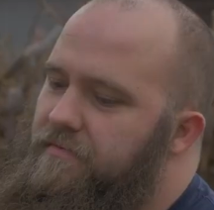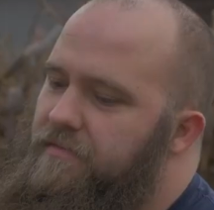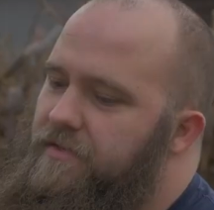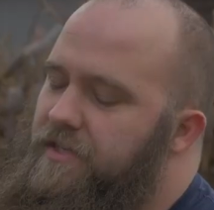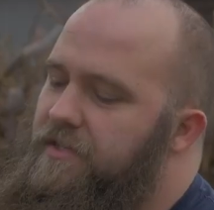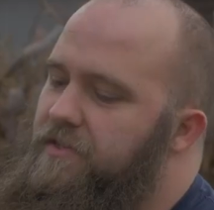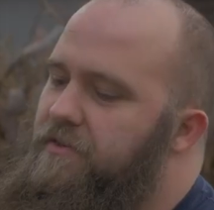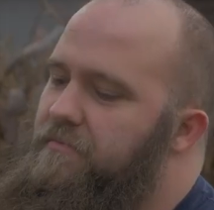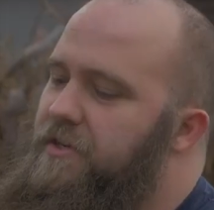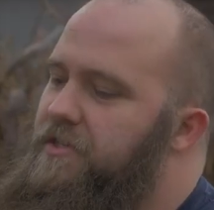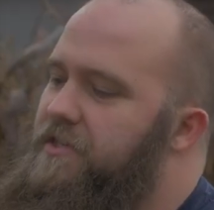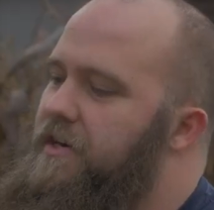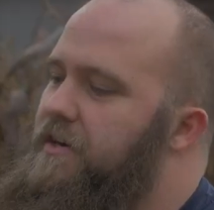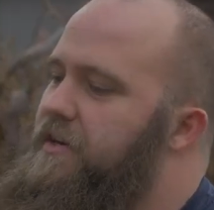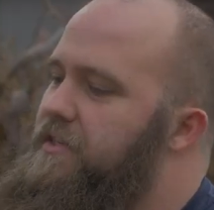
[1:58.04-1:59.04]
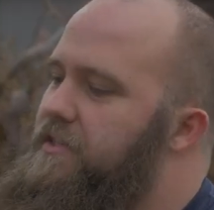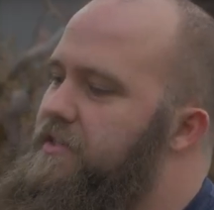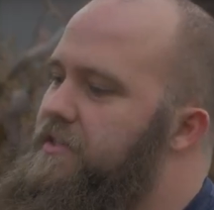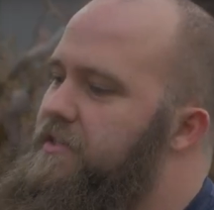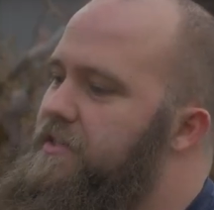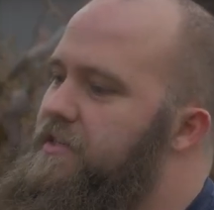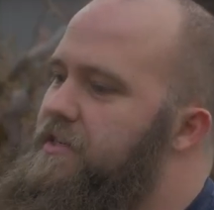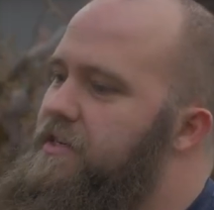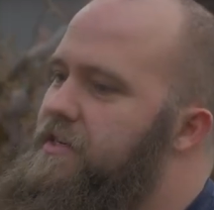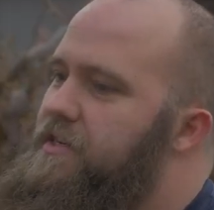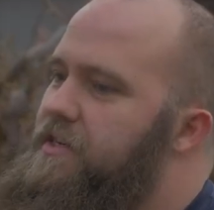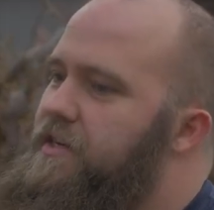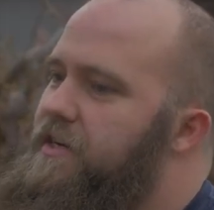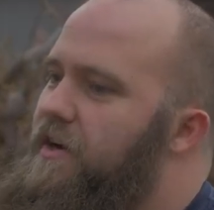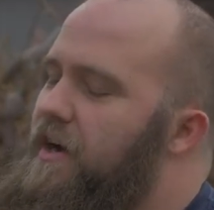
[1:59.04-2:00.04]
sister missionaries,
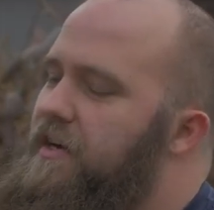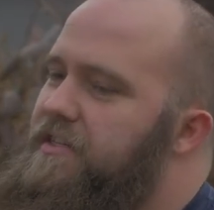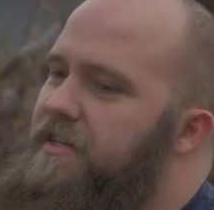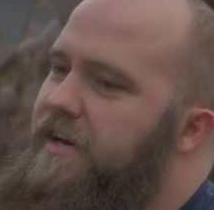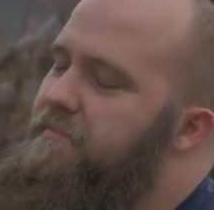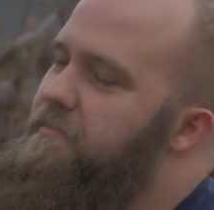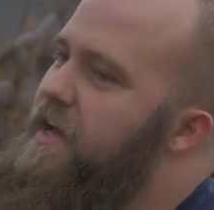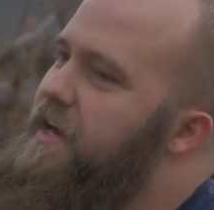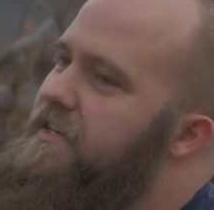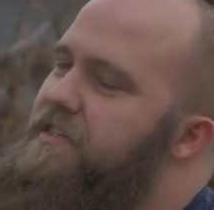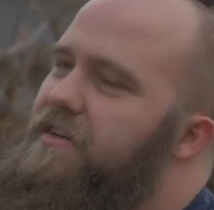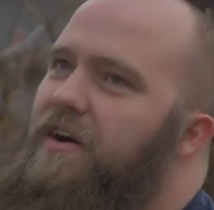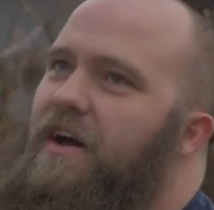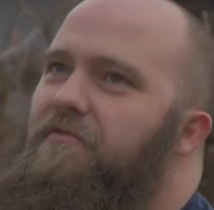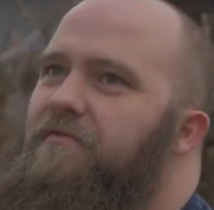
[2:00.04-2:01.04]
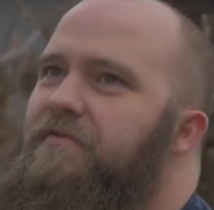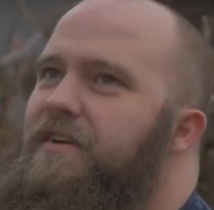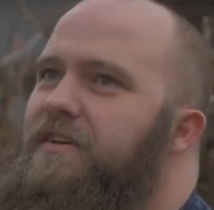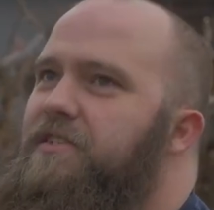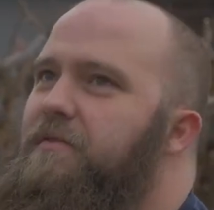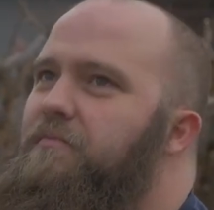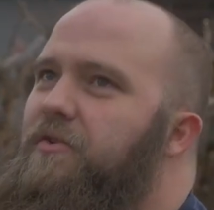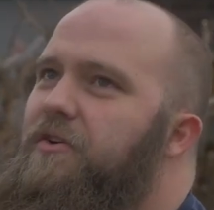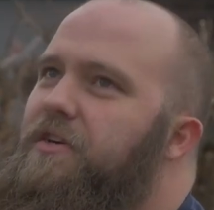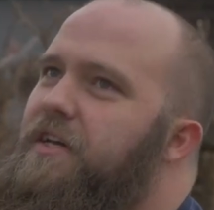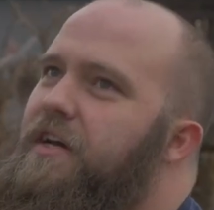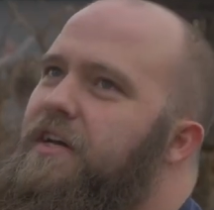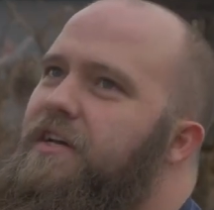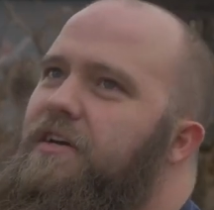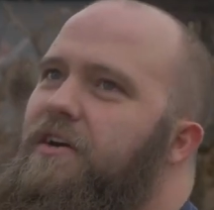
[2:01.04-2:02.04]
you know, I was like, man, I still haven't finished the book
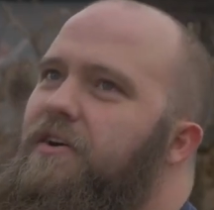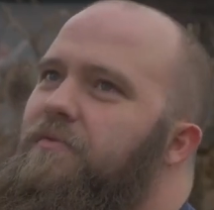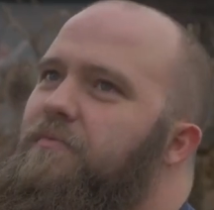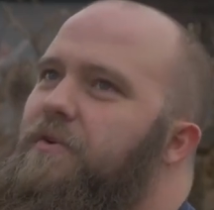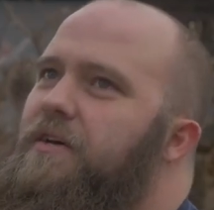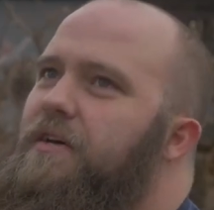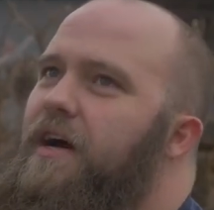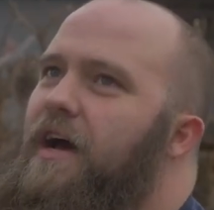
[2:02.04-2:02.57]
yet, you know, but